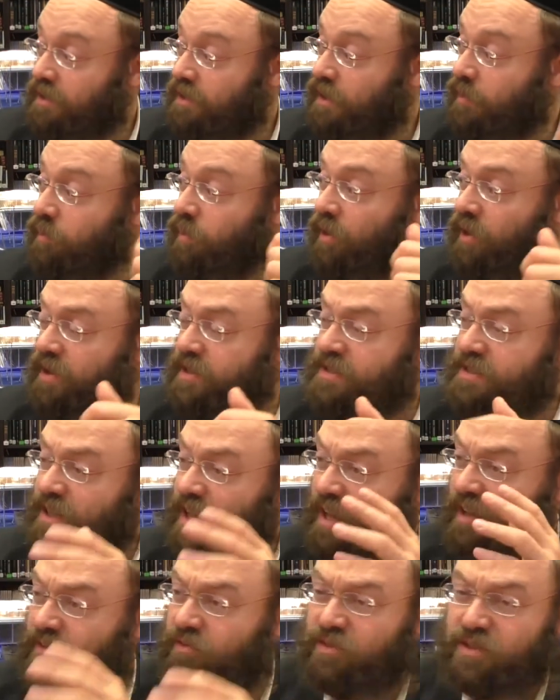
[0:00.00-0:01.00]
The porets
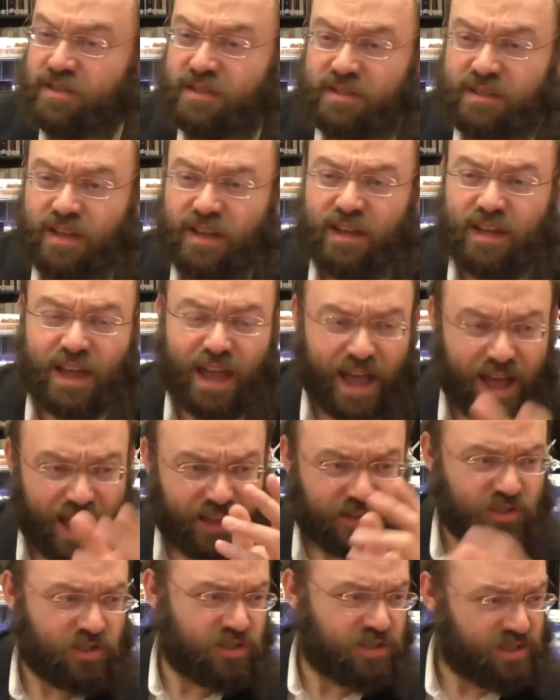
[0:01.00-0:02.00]
gave us
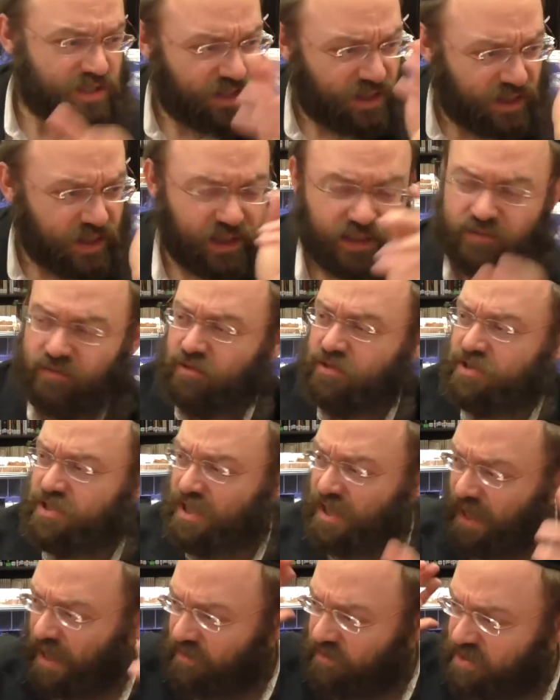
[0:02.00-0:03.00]
hatchets and cleavers.
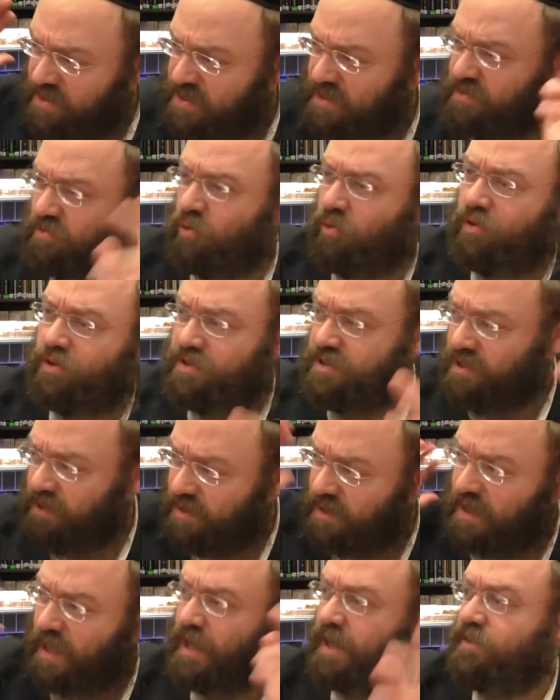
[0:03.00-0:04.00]
He gave us swords,
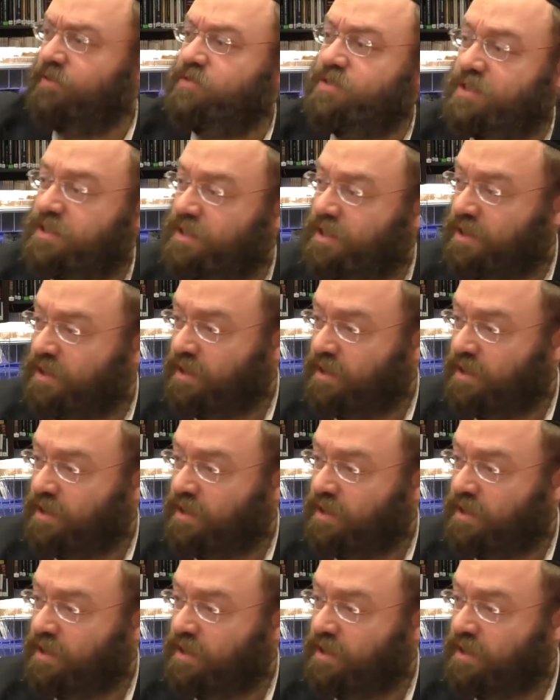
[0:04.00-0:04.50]
knives,